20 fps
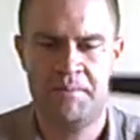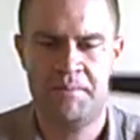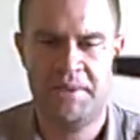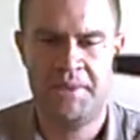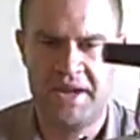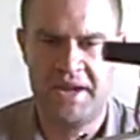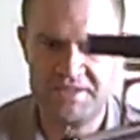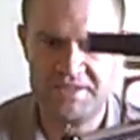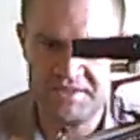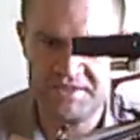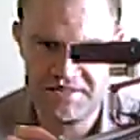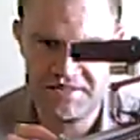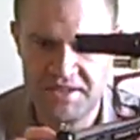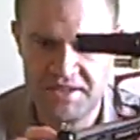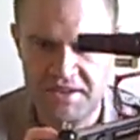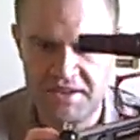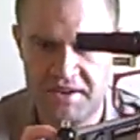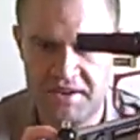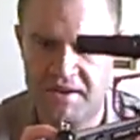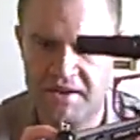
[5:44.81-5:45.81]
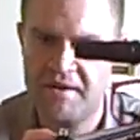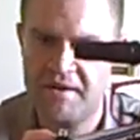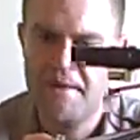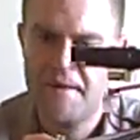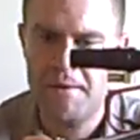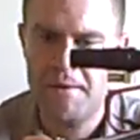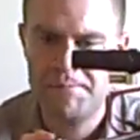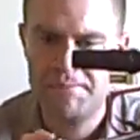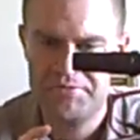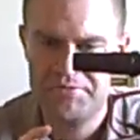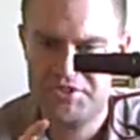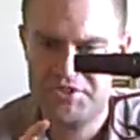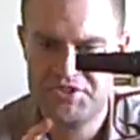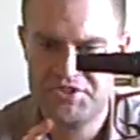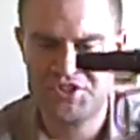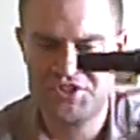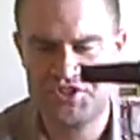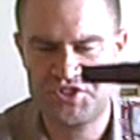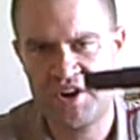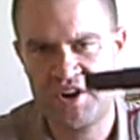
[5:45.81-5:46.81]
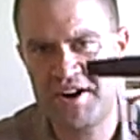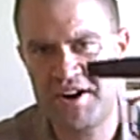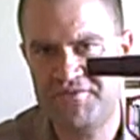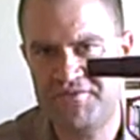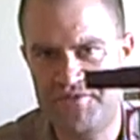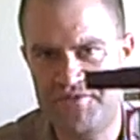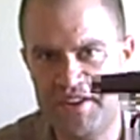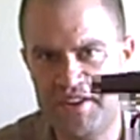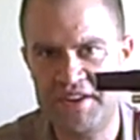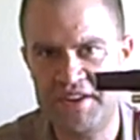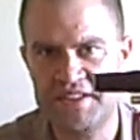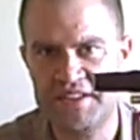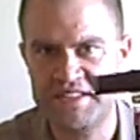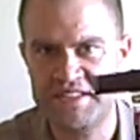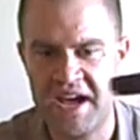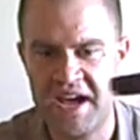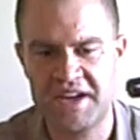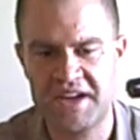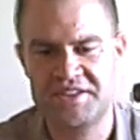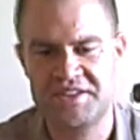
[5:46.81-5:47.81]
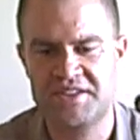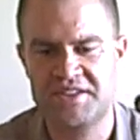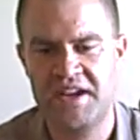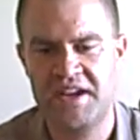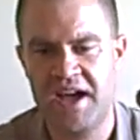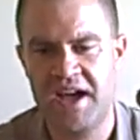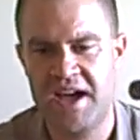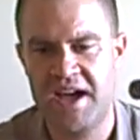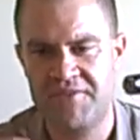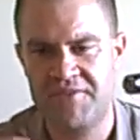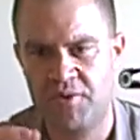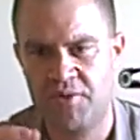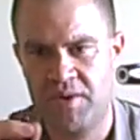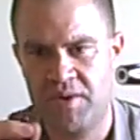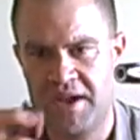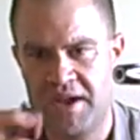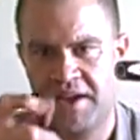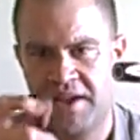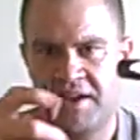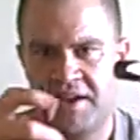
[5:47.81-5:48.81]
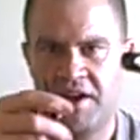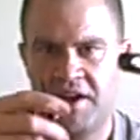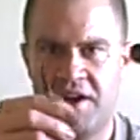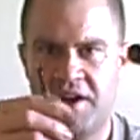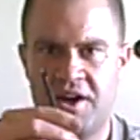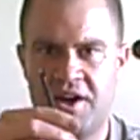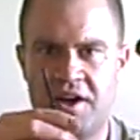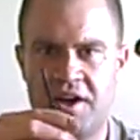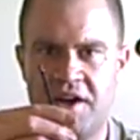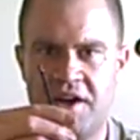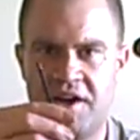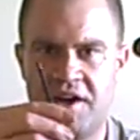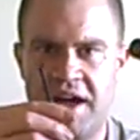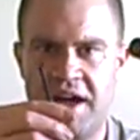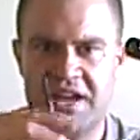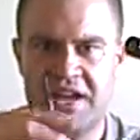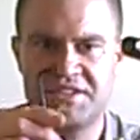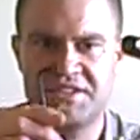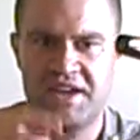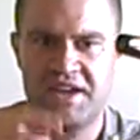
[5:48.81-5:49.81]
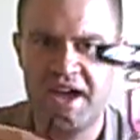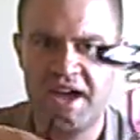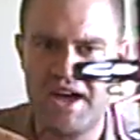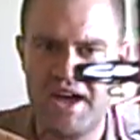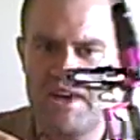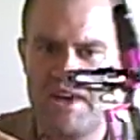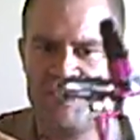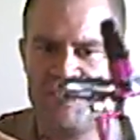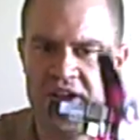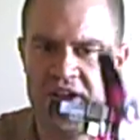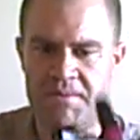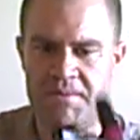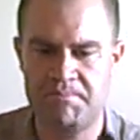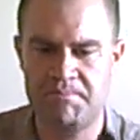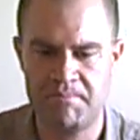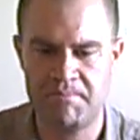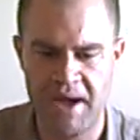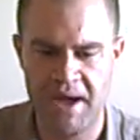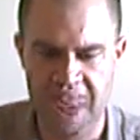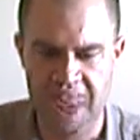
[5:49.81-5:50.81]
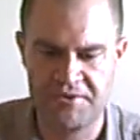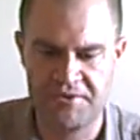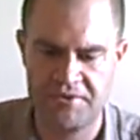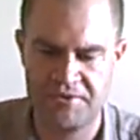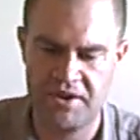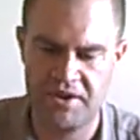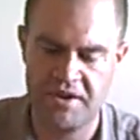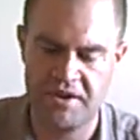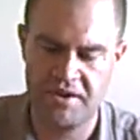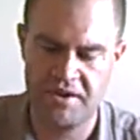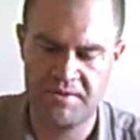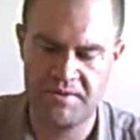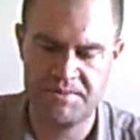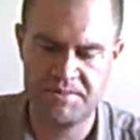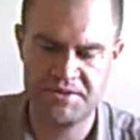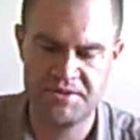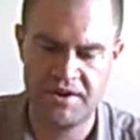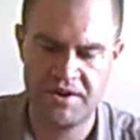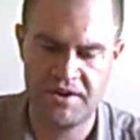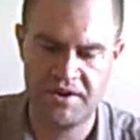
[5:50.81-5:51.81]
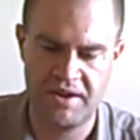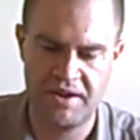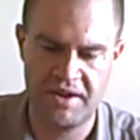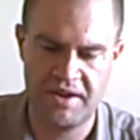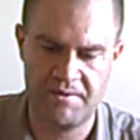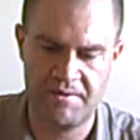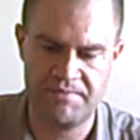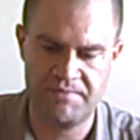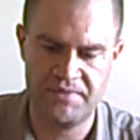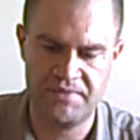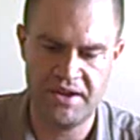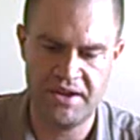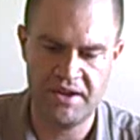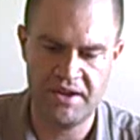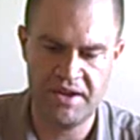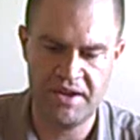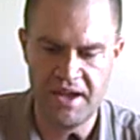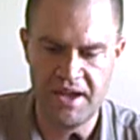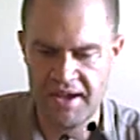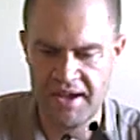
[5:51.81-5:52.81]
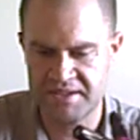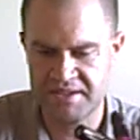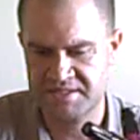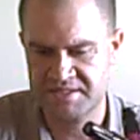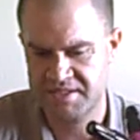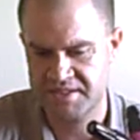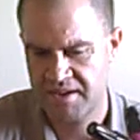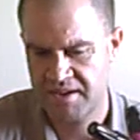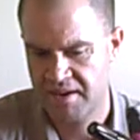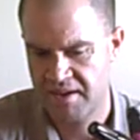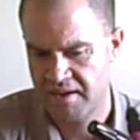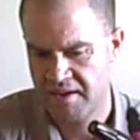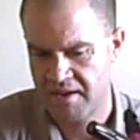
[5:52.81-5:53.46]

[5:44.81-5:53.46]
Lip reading: But as you see here, the straight fittings actually have a way, actually have a hex